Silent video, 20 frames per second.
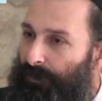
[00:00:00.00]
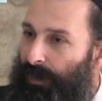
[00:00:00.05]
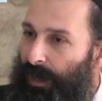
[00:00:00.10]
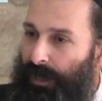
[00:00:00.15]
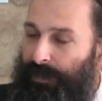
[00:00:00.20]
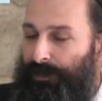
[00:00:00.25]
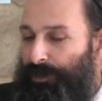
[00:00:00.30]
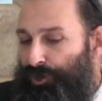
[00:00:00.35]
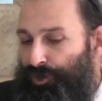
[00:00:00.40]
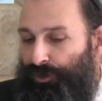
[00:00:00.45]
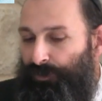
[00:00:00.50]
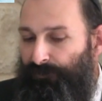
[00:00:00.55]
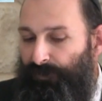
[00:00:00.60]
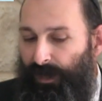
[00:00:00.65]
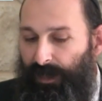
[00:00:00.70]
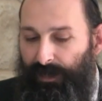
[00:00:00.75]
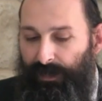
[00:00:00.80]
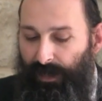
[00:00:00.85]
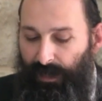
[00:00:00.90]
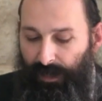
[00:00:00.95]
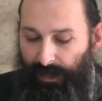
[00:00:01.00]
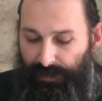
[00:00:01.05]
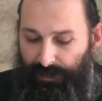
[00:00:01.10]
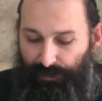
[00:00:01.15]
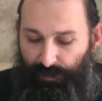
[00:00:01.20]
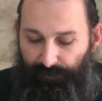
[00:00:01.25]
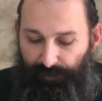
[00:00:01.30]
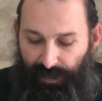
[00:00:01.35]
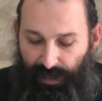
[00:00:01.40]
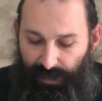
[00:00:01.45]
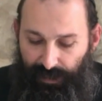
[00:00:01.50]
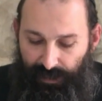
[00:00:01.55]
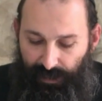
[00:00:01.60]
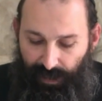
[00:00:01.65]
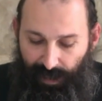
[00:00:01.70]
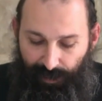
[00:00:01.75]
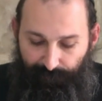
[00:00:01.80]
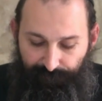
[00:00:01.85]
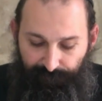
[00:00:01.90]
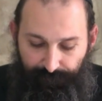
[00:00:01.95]
I did tshuva, it's not me, I didn't
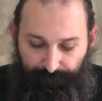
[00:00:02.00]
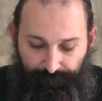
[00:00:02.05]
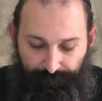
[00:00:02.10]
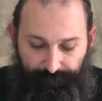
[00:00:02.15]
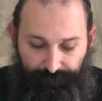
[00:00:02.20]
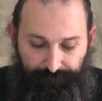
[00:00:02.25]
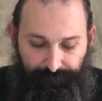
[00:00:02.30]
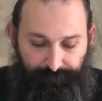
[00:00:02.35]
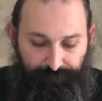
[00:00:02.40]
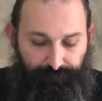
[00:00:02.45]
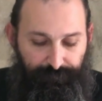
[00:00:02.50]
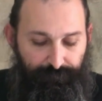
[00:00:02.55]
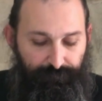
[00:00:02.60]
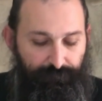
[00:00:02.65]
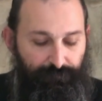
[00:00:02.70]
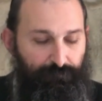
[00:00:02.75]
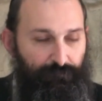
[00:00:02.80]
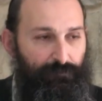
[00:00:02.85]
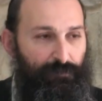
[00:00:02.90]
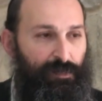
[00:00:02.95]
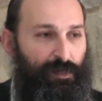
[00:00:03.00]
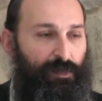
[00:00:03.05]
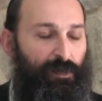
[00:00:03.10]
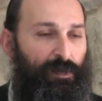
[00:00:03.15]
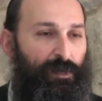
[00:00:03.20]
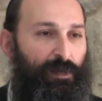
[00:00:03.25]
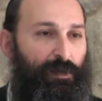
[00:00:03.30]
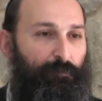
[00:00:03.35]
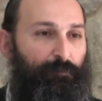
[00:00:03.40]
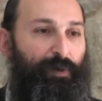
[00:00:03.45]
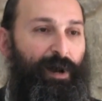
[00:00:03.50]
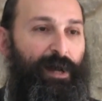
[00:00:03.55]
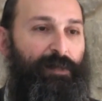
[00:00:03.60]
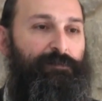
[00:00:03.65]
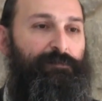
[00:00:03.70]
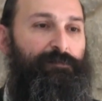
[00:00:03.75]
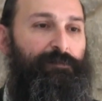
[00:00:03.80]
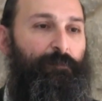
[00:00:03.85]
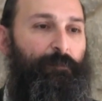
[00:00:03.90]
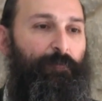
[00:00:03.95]
laugh.
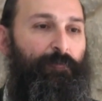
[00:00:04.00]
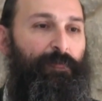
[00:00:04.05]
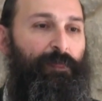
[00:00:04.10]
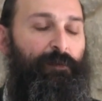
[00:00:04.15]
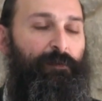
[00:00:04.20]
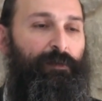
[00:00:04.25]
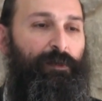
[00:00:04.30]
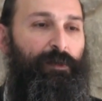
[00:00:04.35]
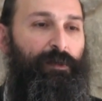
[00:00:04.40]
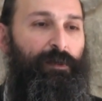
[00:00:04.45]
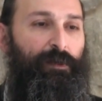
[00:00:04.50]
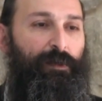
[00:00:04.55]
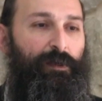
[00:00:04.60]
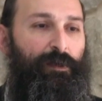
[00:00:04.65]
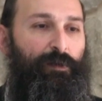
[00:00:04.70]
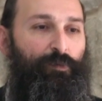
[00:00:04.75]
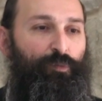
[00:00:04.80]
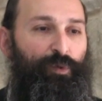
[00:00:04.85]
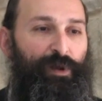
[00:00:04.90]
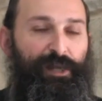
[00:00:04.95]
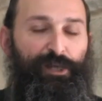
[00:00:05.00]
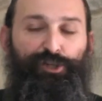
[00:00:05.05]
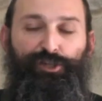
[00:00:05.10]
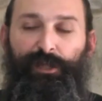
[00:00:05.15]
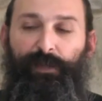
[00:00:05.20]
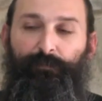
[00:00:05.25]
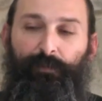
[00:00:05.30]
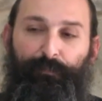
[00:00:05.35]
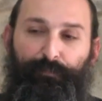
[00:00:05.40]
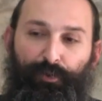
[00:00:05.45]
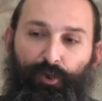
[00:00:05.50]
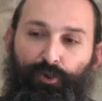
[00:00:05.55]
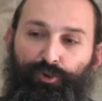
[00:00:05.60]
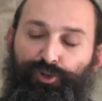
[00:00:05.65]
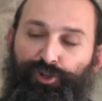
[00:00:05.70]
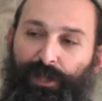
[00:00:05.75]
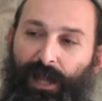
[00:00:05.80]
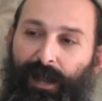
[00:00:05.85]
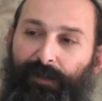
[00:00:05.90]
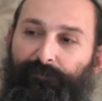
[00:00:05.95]
But when Hashem
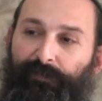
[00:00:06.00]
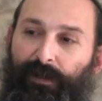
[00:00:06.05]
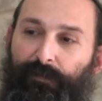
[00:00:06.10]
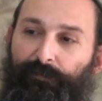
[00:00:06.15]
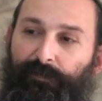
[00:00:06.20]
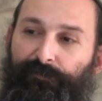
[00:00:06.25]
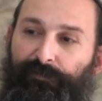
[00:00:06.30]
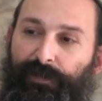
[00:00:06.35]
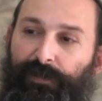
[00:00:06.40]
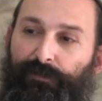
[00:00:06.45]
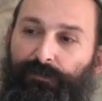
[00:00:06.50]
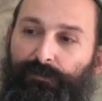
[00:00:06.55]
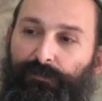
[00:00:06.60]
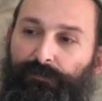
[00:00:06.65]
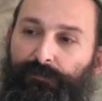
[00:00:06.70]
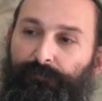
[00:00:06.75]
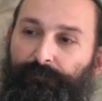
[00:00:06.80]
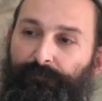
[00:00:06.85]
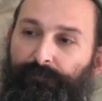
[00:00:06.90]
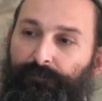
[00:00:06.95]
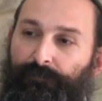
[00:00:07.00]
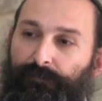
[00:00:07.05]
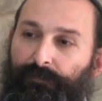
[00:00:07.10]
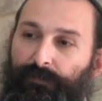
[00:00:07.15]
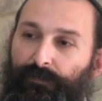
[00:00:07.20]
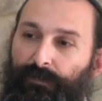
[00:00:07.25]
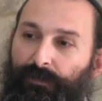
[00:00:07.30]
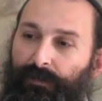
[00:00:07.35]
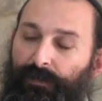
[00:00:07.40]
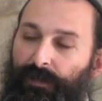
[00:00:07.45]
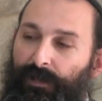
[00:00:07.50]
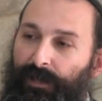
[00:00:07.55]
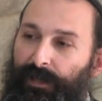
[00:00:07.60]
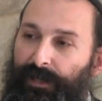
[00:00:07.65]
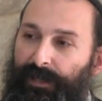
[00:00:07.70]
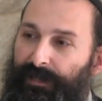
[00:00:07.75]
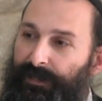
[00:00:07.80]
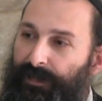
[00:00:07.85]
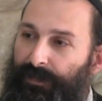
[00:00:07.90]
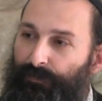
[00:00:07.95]
approached Avraham Avinu,
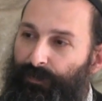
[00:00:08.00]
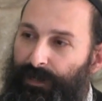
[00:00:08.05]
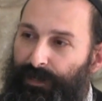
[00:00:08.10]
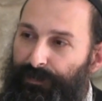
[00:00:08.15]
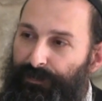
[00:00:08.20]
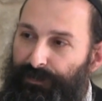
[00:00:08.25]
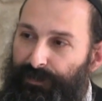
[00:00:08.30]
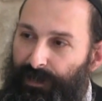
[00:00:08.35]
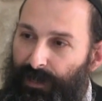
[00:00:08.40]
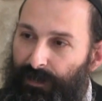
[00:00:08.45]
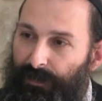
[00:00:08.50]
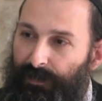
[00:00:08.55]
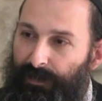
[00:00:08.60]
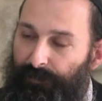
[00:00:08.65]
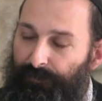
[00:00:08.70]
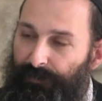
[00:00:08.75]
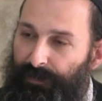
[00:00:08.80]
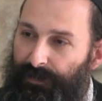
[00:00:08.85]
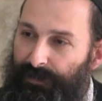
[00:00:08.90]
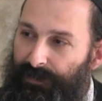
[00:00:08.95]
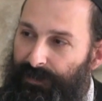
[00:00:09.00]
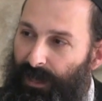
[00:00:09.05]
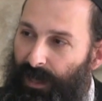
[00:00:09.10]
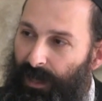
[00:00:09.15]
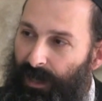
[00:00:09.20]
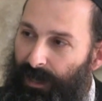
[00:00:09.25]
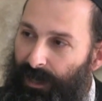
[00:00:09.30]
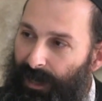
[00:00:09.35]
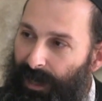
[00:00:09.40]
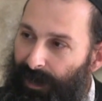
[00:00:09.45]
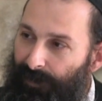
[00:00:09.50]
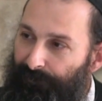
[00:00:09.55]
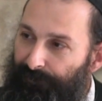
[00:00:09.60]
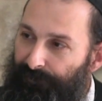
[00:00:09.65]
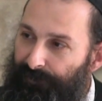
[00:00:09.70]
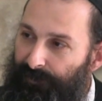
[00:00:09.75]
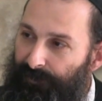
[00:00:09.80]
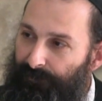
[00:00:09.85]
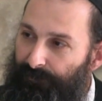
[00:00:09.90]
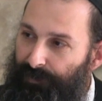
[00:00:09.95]
he didn't want to tell him that Sarah
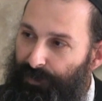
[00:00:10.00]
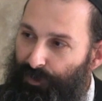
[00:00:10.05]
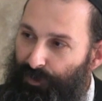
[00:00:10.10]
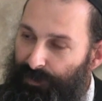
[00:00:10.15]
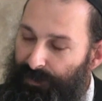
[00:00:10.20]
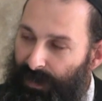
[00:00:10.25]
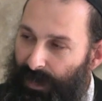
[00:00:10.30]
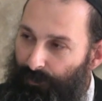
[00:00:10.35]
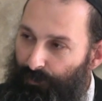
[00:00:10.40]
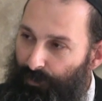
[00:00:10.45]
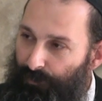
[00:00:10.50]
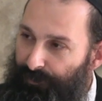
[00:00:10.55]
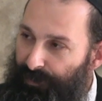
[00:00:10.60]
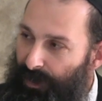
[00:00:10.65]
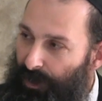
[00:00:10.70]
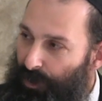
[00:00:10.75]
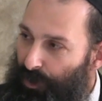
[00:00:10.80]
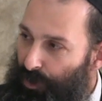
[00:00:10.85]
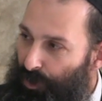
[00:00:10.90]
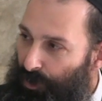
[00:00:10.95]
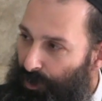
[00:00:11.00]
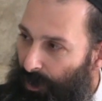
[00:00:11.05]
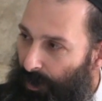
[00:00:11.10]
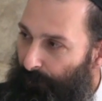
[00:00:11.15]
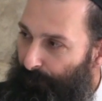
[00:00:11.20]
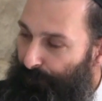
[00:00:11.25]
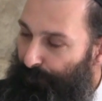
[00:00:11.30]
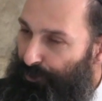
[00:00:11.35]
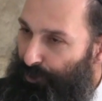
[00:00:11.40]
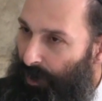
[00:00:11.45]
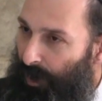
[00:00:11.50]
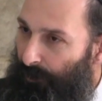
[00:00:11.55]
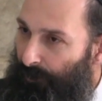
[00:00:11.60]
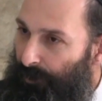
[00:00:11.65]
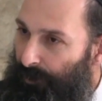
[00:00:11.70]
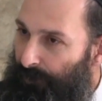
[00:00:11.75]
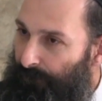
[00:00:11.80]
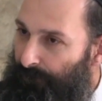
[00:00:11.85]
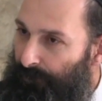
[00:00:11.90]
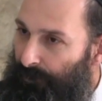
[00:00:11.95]
laughed, because that would be a
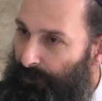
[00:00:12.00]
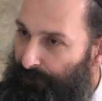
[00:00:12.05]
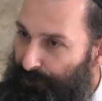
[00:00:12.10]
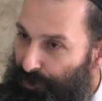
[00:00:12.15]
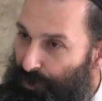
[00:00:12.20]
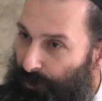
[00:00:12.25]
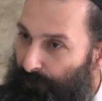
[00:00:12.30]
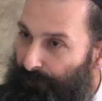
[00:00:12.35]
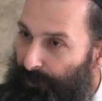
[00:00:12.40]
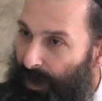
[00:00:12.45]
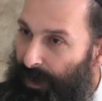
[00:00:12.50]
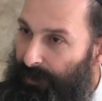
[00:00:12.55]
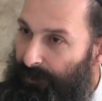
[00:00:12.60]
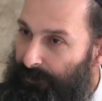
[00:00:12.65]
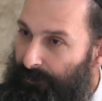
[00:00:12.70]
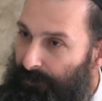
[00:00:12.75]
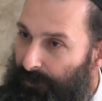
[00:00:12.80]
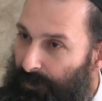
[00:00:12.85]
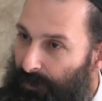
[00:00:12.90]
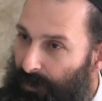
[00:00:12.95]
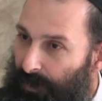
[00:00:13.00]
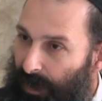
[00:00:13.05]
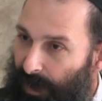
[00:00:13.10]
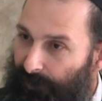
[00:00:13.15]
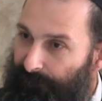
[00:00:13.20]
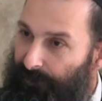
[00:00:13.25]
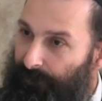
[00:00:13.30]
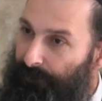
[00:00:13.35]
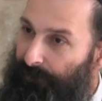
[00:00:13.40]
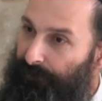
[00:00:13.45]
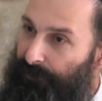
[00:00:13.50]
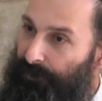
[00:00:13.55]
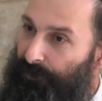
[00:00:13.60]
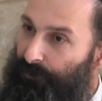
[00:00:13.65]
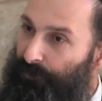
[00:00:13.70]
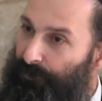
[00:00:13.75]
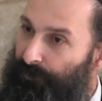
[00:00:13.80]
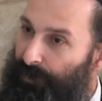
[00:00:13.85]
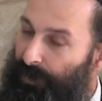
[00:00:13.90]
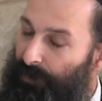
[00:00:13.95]
problem of Shlom Bayit. Avraham
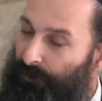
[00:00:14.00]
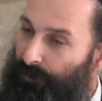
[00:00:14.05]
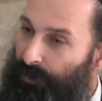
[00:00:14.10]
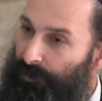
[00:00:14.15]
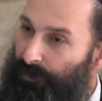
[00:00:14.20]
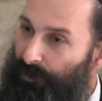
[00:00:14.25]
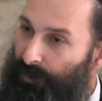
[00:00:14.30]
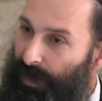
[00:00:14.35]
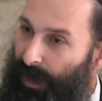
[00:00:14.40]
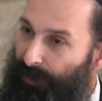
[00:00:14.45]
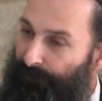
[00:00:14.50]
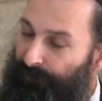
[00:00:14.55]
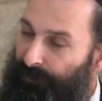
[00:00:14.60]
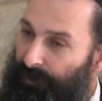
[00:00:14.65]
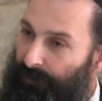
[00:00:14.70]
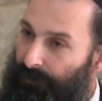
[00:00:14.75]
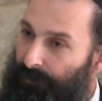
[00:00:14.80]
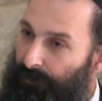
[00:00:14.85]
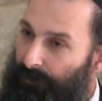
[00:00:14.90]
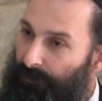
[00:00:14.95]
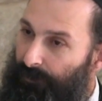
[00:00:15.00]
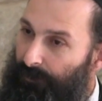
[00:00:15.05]
Avinu would be like, what, you're laughing?